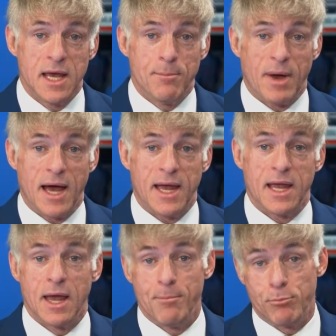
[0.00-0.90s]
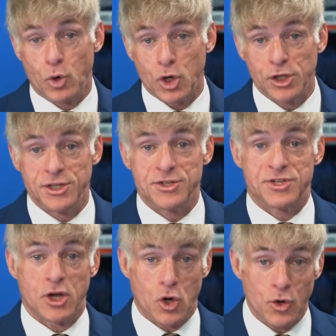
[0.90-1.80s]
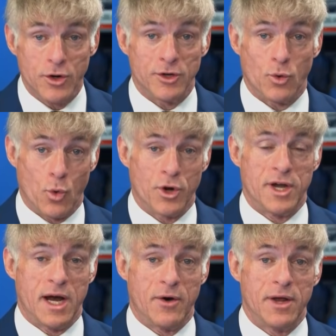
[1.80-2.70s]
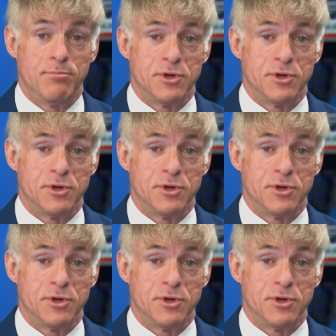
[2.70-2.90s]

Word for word: by Brooklyn's current ordinary,